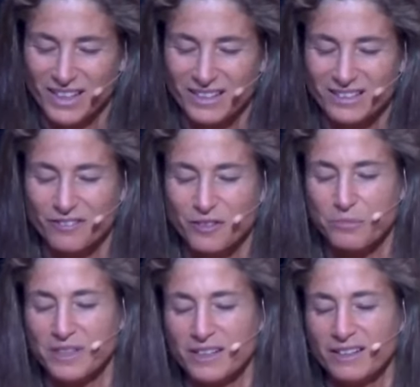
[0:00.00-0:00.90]
So the
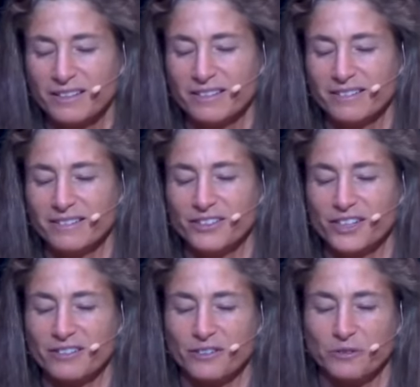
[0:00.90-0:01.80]
meek, the
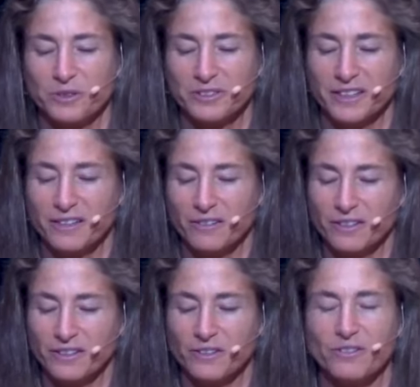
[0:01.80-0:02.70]
gentle will
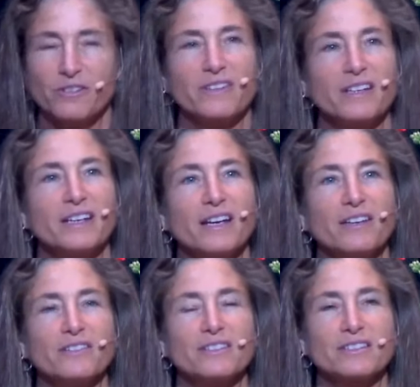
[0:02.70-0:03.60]
inherit the earth. And
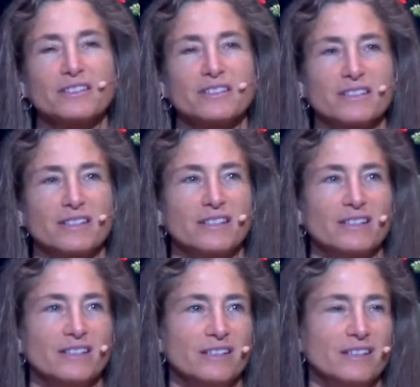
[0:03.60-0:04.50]
again, this is
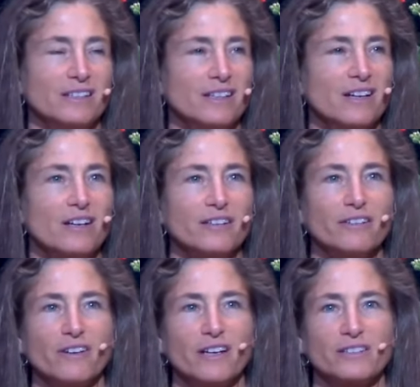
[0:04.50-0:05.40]
in
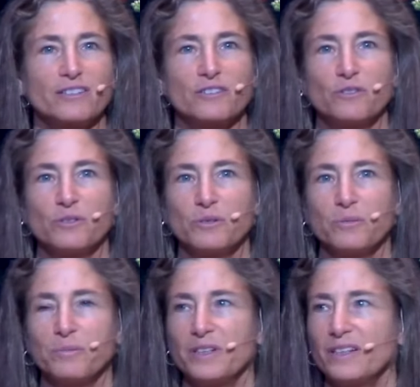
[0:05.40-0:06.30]
contrast
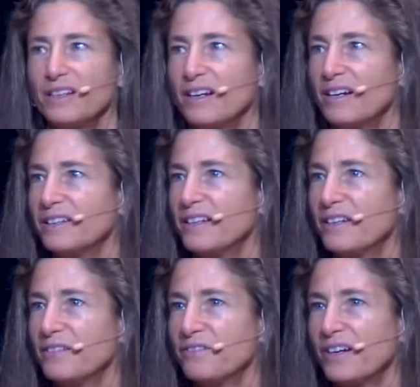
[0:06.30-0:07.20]
to being
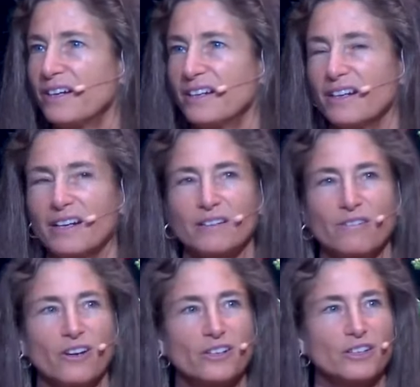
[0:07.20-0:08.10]
identified in a
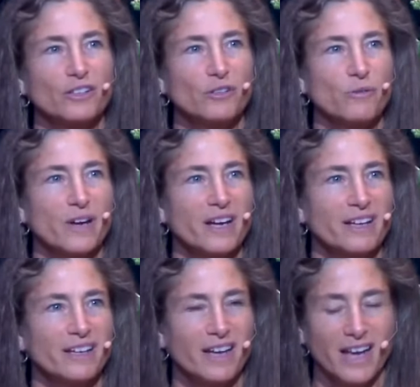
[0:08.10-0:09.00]
hierarchical
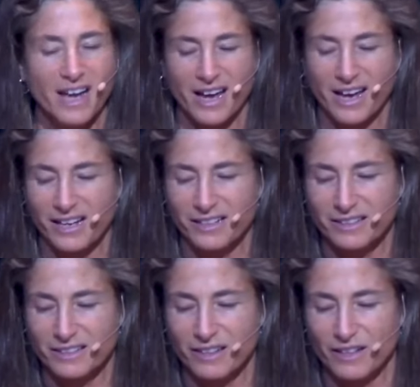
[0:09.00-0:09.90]
way
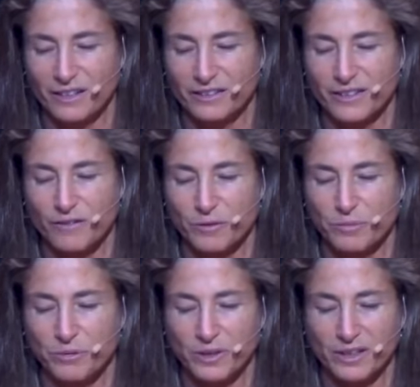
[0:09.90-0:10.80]
as
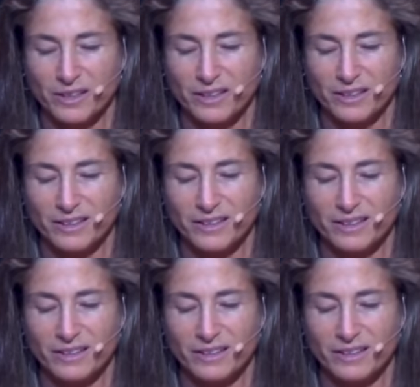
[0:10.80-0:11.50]
self-important.